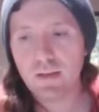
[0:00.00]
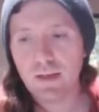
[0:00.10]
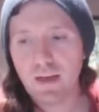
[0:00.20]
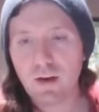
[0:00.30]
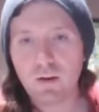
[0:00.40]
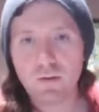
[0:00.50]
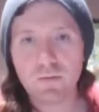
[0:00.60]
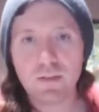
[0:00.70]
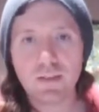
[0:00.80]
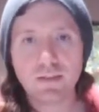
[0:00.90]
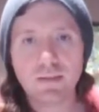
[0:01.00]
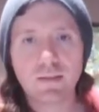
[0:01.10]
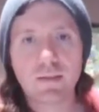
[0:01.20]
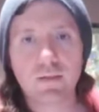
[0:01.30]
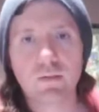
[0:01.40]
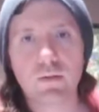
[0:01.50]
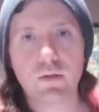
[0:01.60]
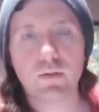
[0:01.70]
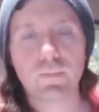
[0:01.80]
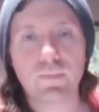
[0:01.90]
all of these new
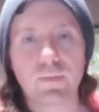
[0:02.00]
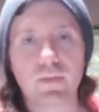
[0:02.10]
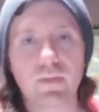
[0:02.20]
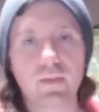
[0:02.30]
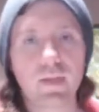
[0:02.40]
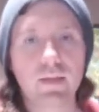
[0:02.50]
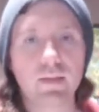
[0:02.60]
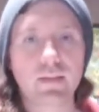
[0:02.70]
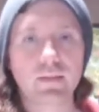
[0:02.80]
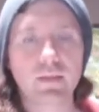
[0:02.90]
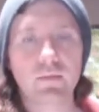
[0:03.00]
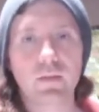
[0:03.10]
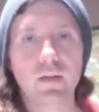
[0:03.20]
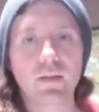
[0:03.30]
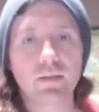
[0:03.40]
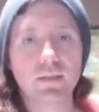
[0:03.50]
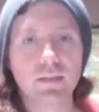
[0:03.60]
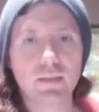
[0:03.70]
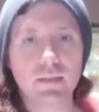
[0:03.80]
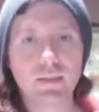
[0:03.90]
theories of
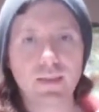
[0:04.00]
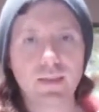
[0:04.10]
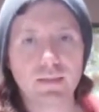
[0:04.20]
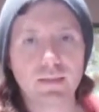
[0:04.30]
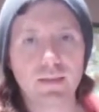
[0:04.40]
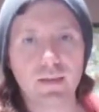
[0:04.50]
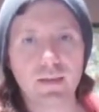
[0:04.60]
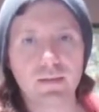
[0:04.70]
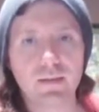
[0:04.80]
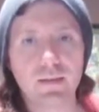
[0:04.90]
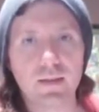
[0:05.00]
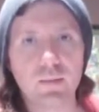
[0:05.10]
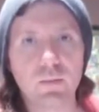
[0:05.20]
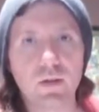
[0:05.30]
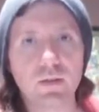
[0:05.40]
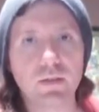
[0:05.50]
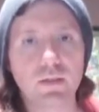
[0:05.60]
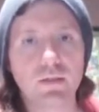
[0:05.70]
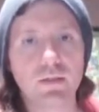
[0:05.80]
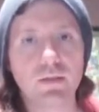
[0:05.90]
consciousness as an
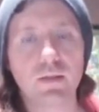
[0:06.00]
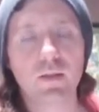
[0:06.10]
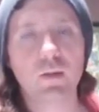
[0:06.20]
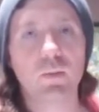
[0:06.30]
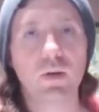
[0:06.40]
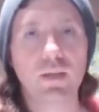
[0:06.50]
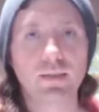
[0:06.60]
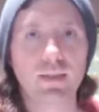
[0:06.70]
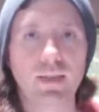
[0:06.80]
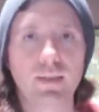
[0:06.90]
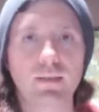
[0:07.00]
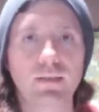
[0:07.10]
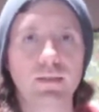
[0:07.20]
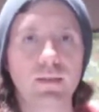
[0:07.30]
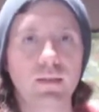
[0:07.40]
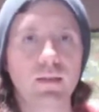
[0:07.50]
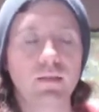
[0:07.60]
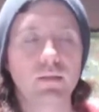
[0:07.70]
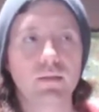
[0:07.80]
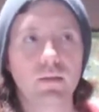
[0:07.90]
emergent process.
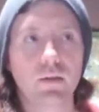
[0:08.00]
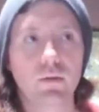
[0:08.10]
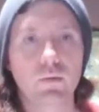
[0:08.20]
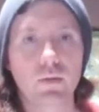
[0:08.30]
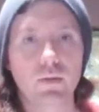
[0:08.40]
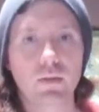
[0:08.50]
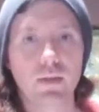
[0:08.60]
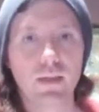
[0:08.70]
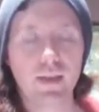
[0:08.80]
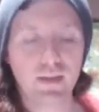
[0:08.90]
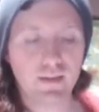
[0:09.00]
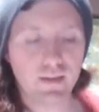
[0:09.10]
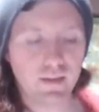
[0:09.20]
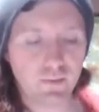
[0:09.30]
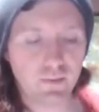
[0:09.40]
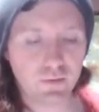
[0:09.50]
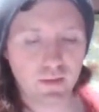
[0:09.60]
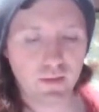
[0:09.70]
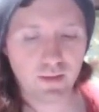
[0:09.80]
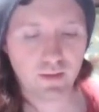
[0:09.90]
So we look at it and we're
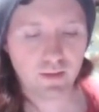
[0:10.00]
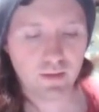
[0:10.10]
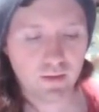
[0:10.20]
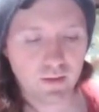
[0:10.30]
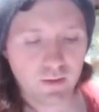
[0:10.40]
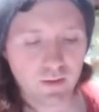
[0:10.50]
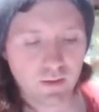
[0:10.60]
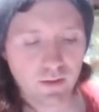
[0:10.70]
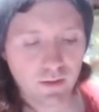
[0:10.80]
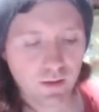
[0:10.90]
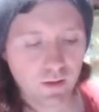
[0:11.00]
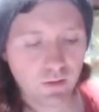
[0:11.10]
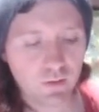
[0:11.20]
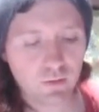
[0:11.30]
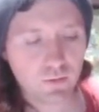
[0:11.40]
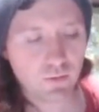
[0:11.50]
like, oh,